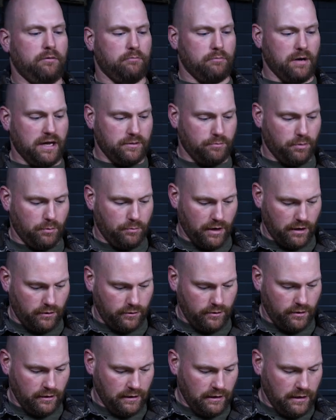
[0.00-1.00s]
by the
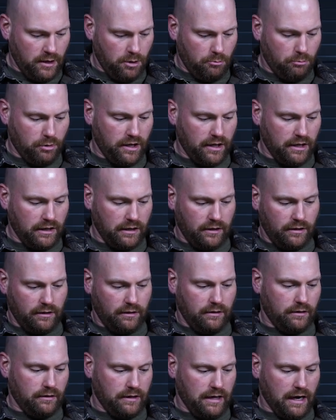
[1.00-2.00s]
propeller, but in
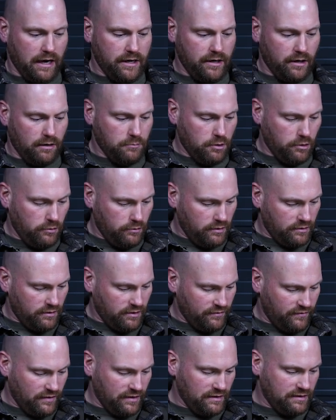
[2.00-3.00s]
the IR mode, the
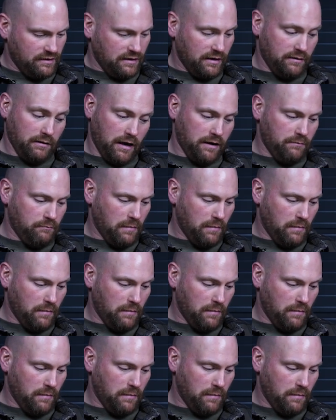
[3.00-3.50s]
Vis, and on